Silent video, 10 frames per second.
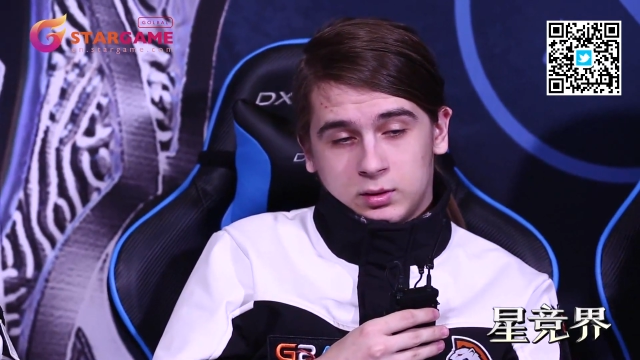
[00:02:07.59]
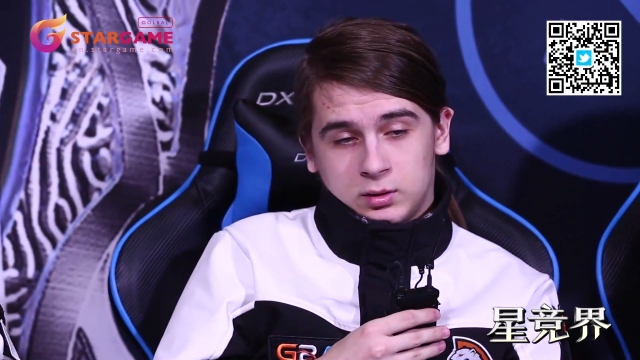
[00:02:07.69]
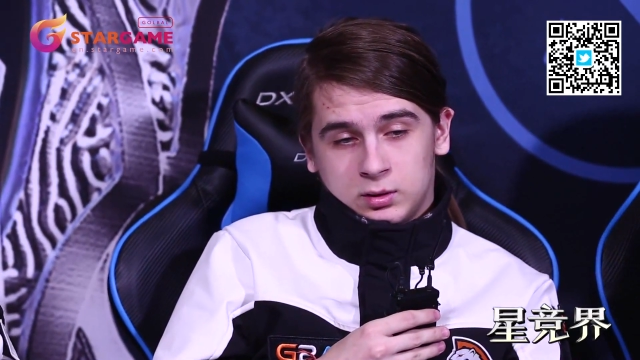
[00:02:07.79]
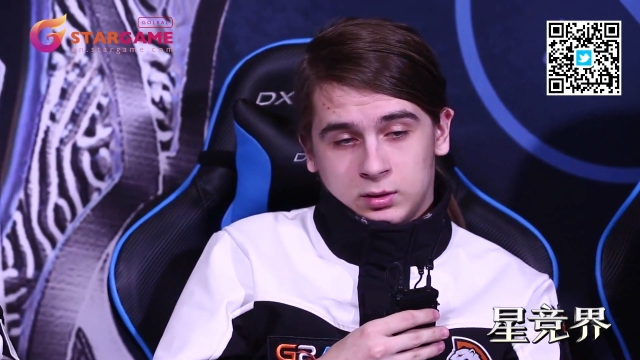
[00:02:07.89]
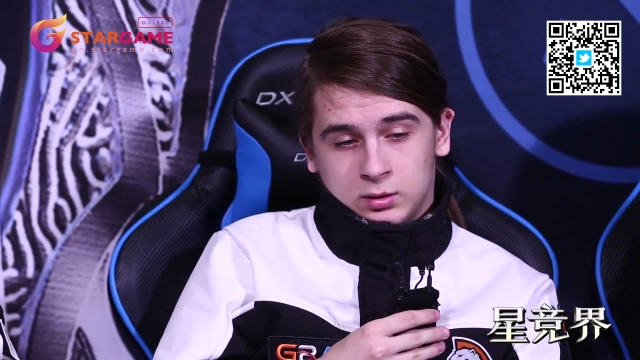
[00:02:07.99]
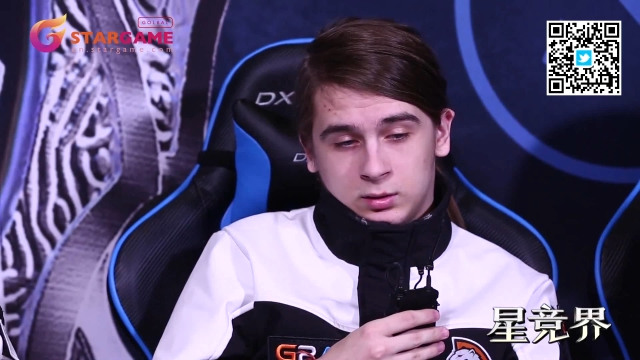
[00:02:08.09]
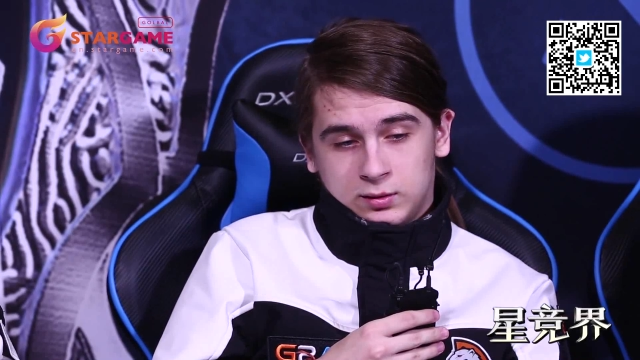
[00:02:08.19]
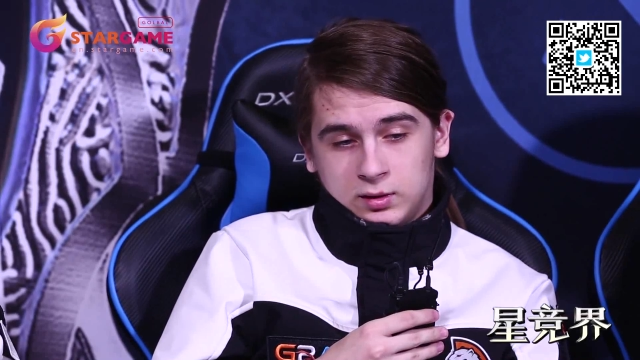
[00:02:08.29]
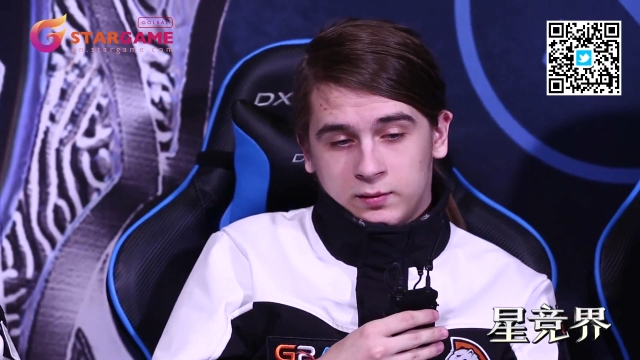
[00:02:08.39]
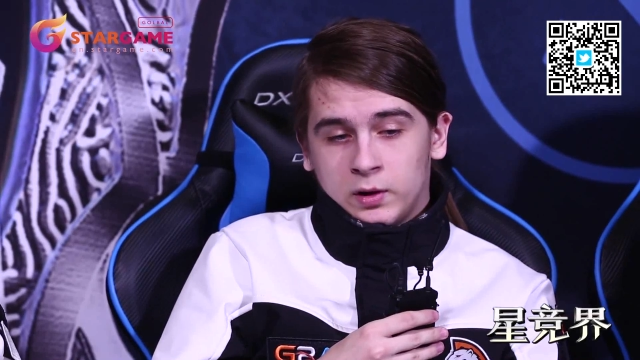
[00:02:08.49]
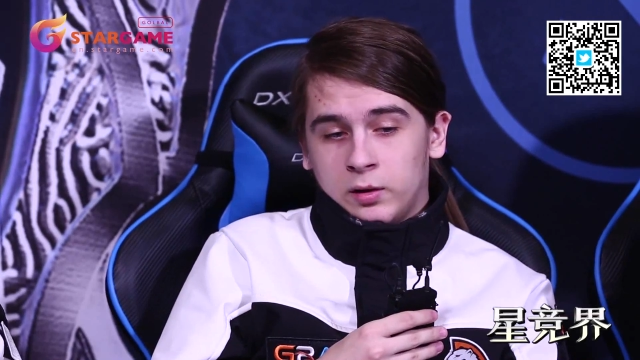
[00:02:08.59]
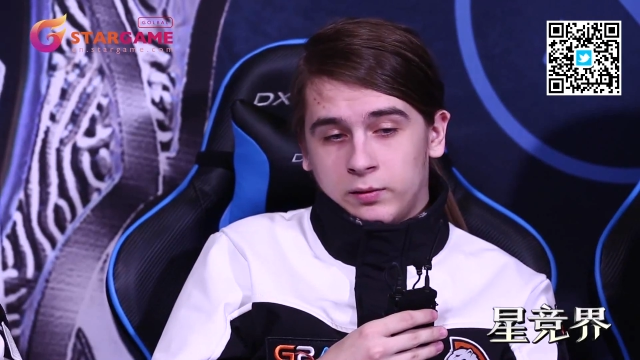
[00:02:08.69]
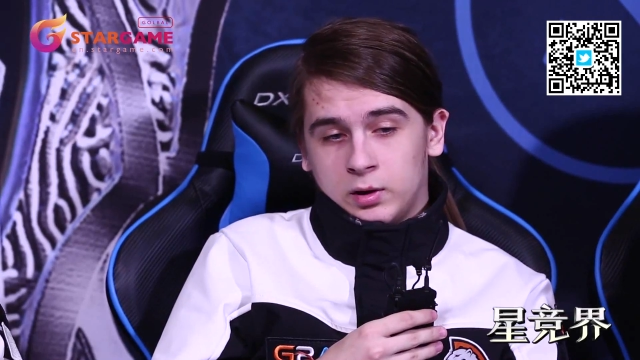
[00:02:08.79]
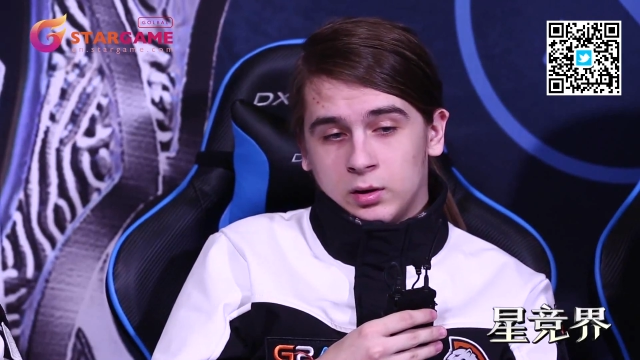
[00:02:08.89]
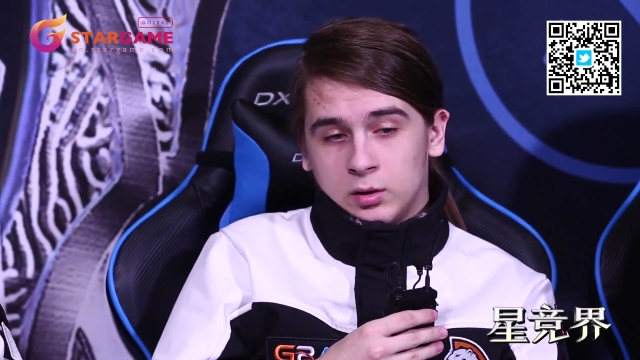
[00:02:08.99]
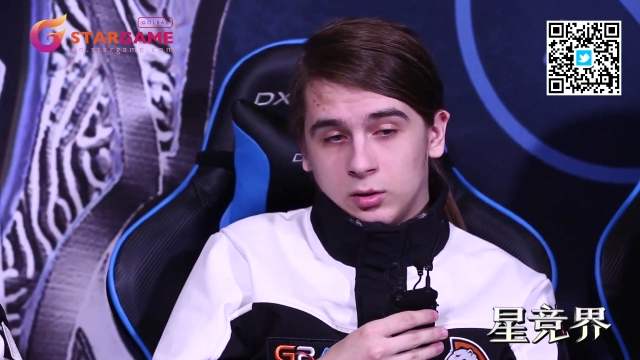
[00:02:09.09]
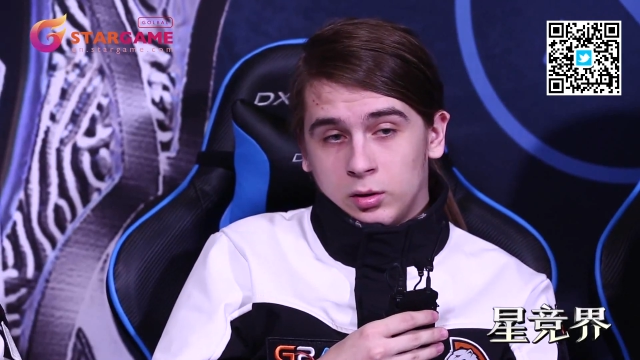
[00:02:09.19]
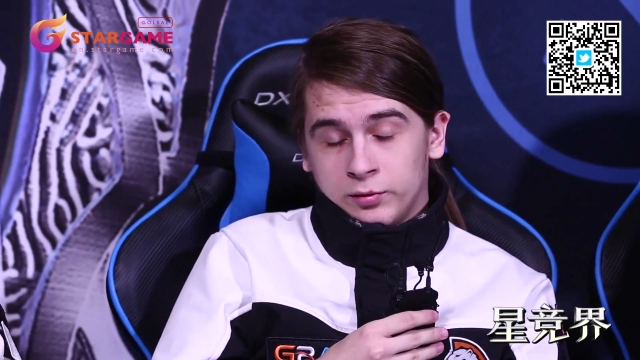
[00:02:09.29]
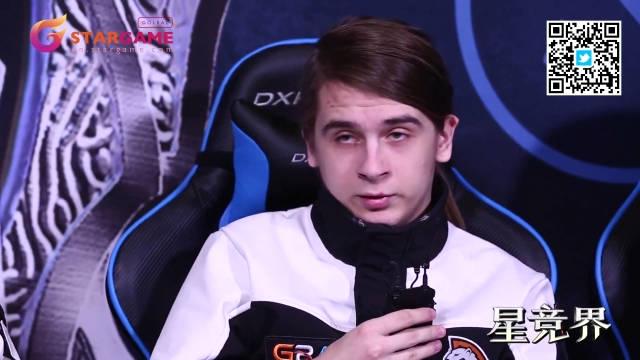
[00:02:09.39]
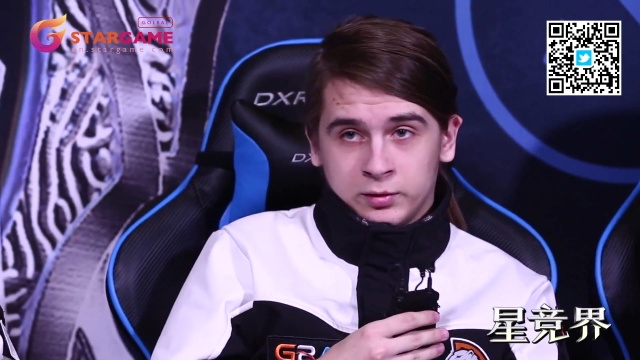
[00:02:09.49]
and that's why we really
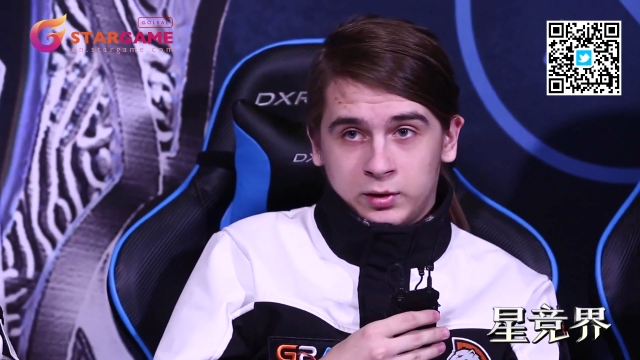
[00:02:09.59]
loved